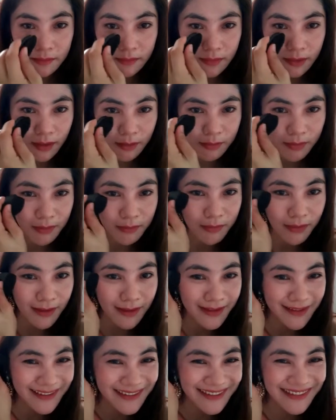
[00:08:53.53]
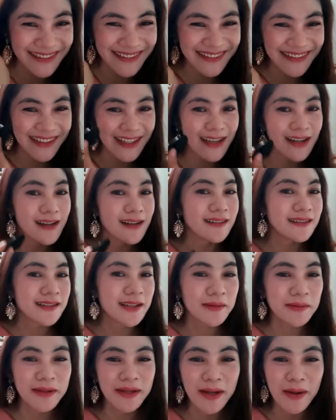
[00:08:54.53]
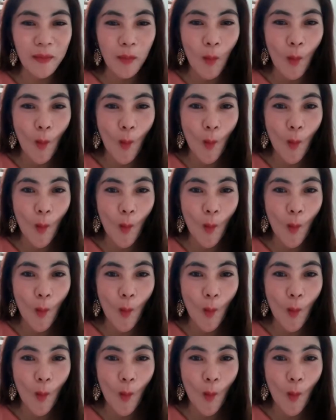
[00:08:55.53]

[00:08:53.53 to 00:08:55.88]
Tama ba? Sabi lang.